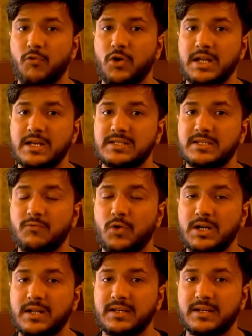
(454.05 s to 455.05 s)
What
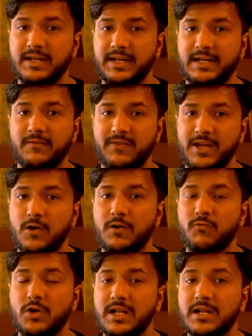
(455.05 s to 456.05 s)
are the correct way or
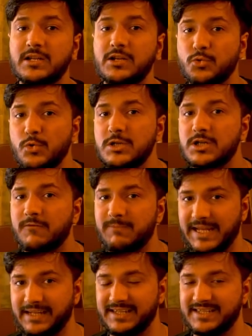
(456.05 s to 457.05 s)
what are the rules of
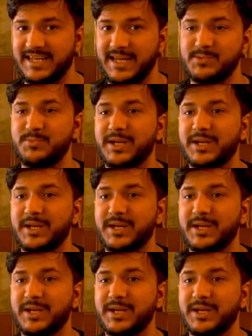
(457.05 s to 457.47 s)
playing these games?